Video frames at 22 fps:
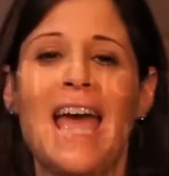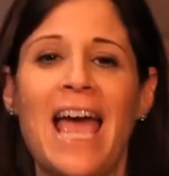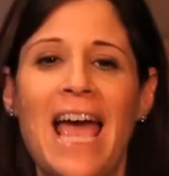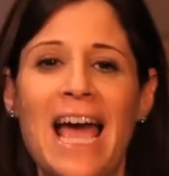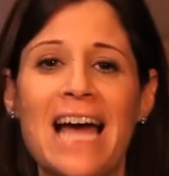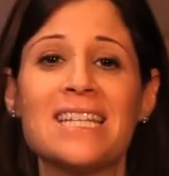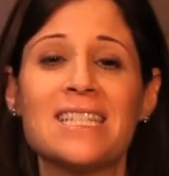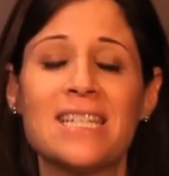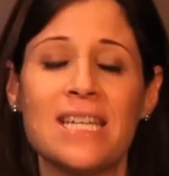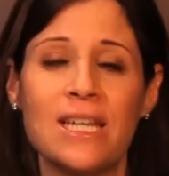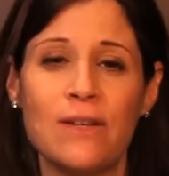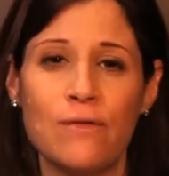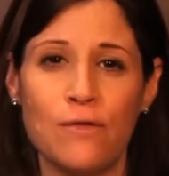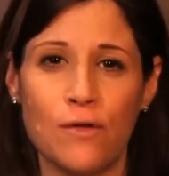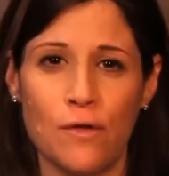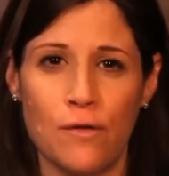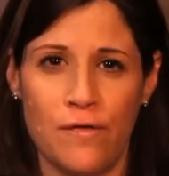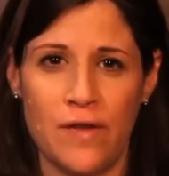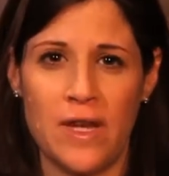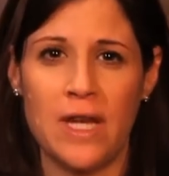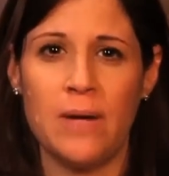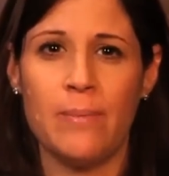asking for
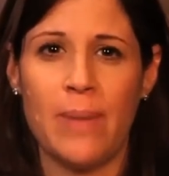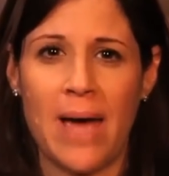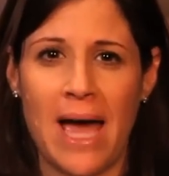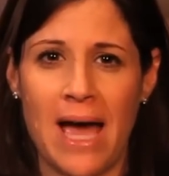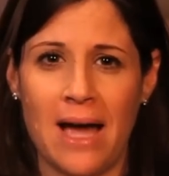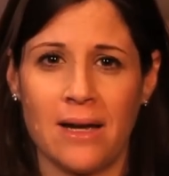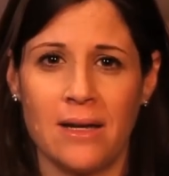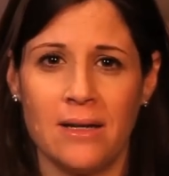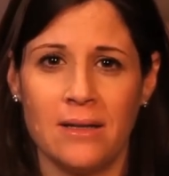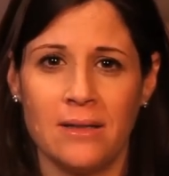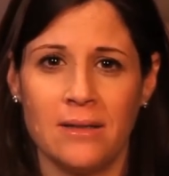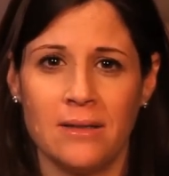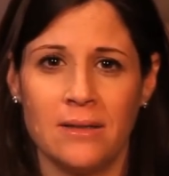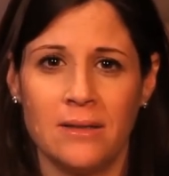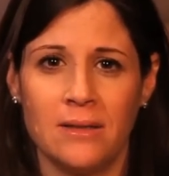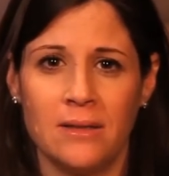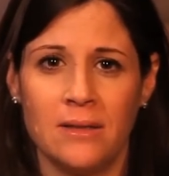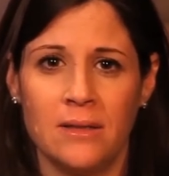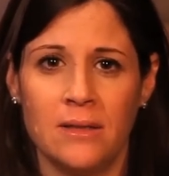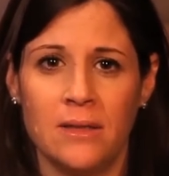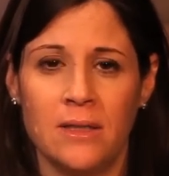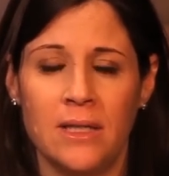feedback.
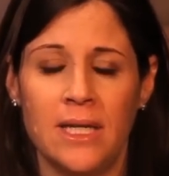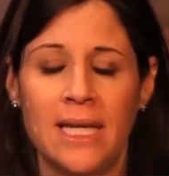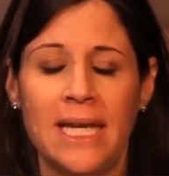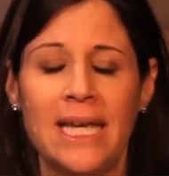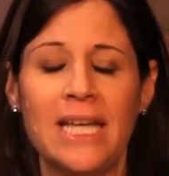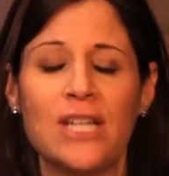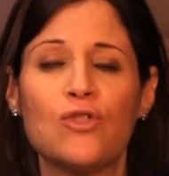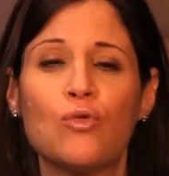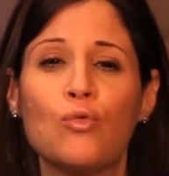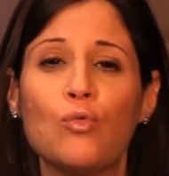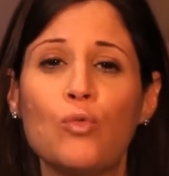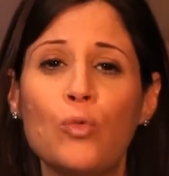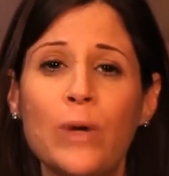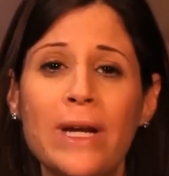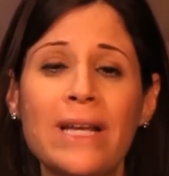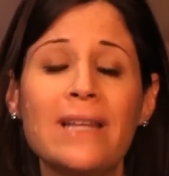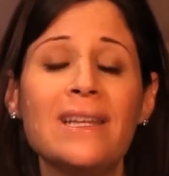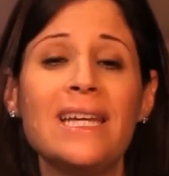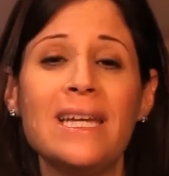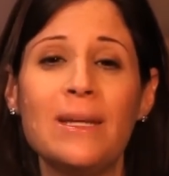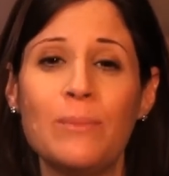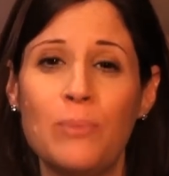It's
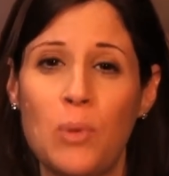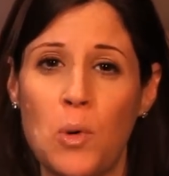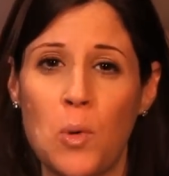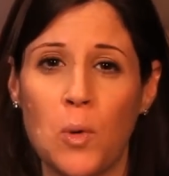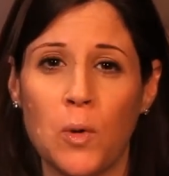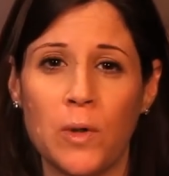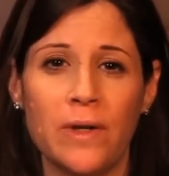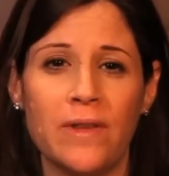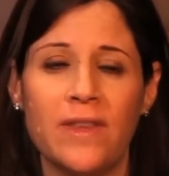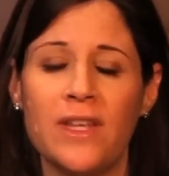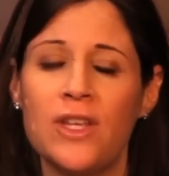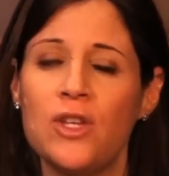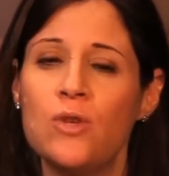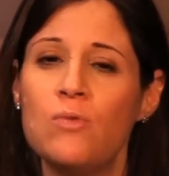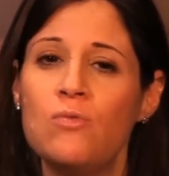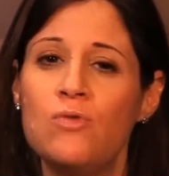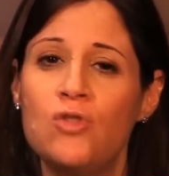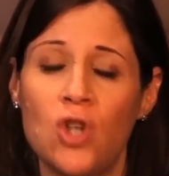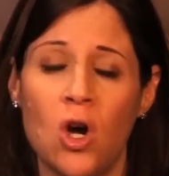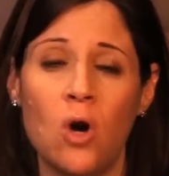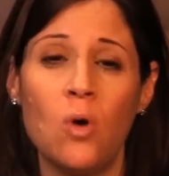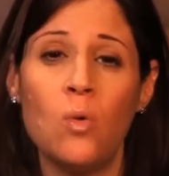really important that
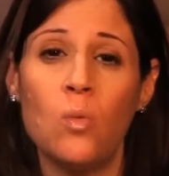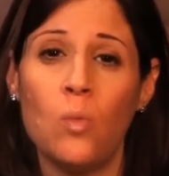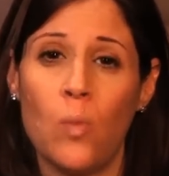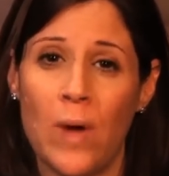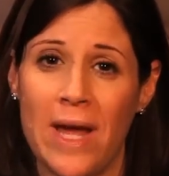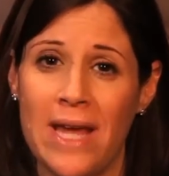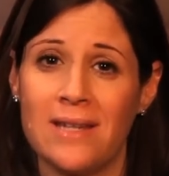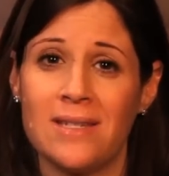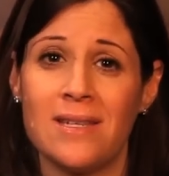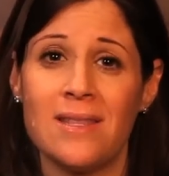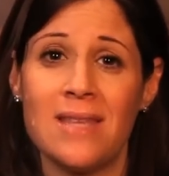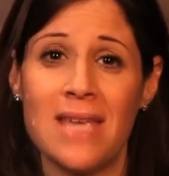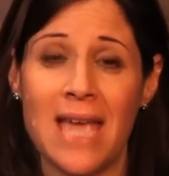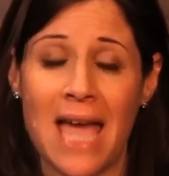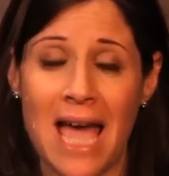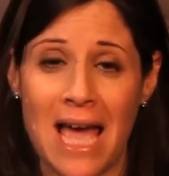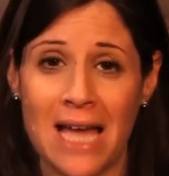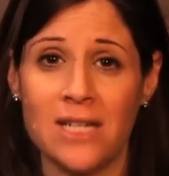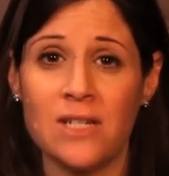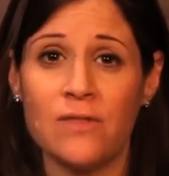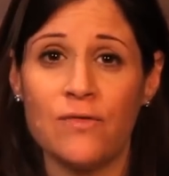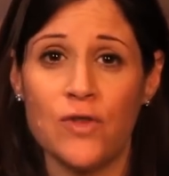you don't wait to the
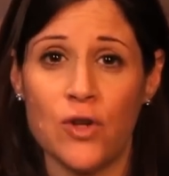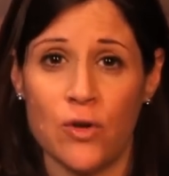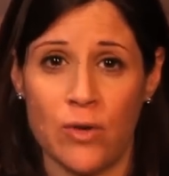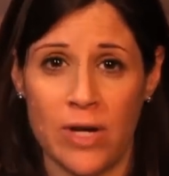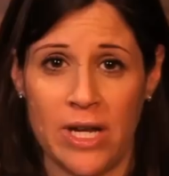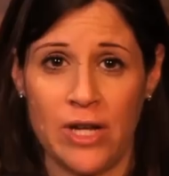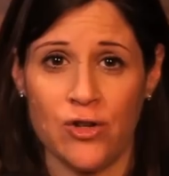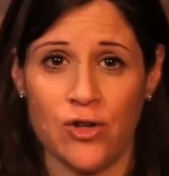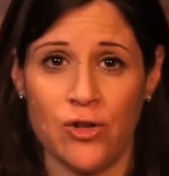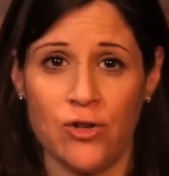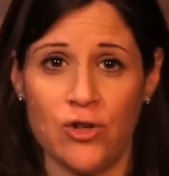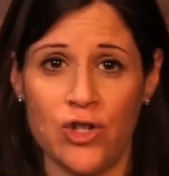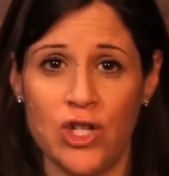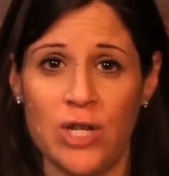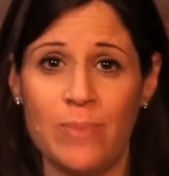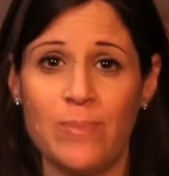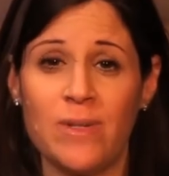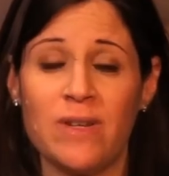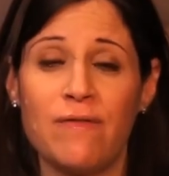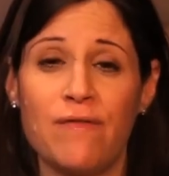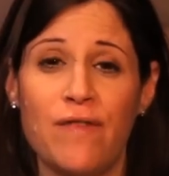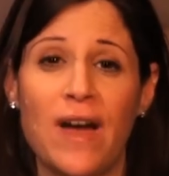end of your internship
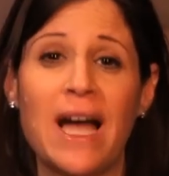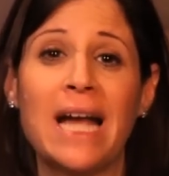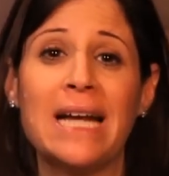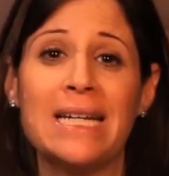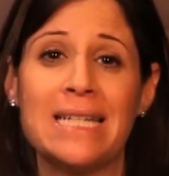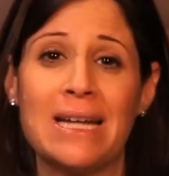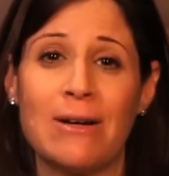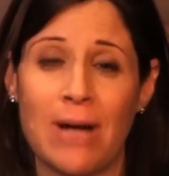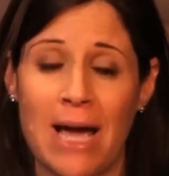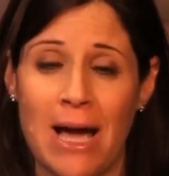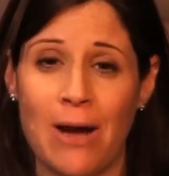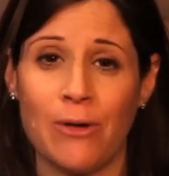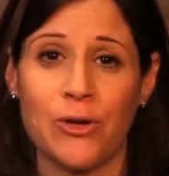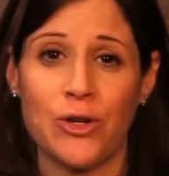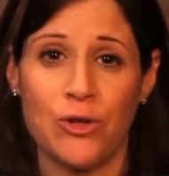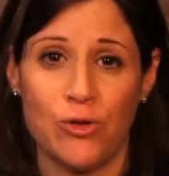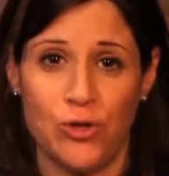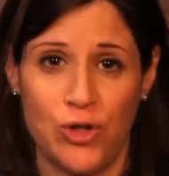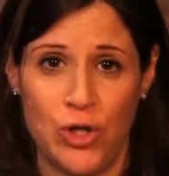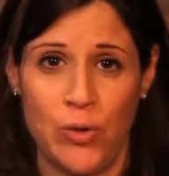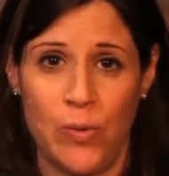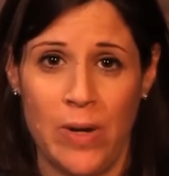to find out how you're
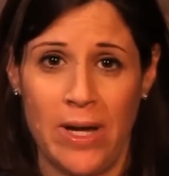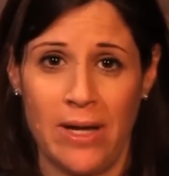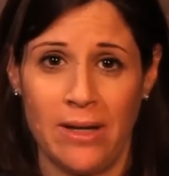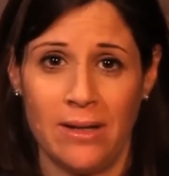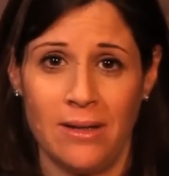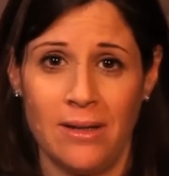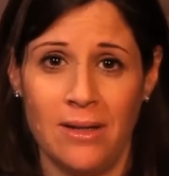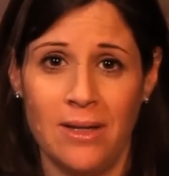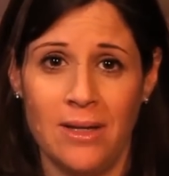doing.